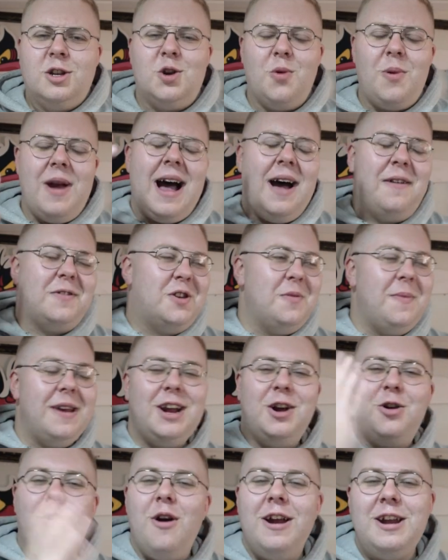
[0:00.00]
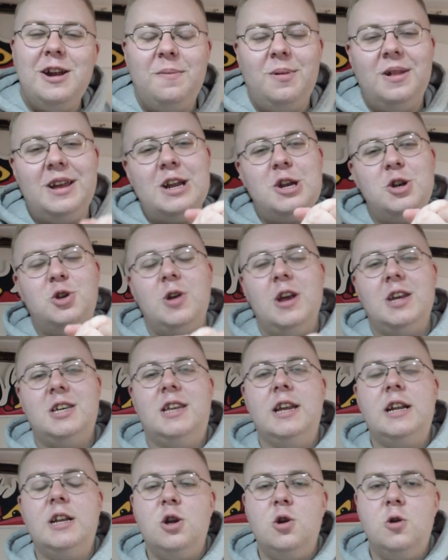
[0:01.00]
So we have some incredibly
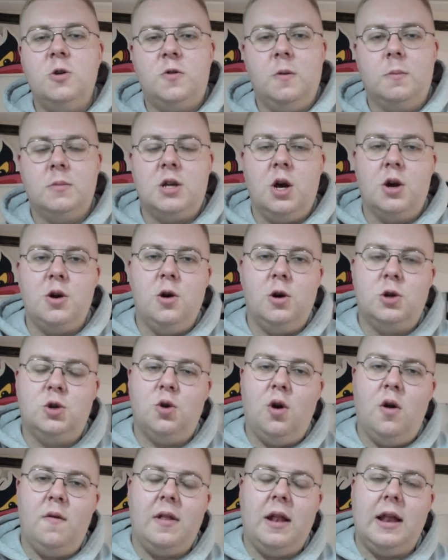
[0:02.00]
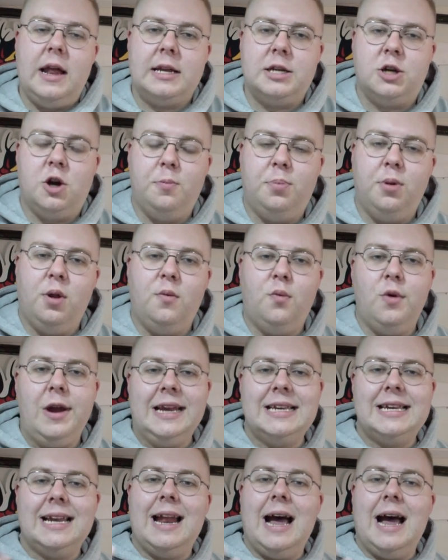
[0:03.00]
interesting news from Toyota over the last couple of weeks.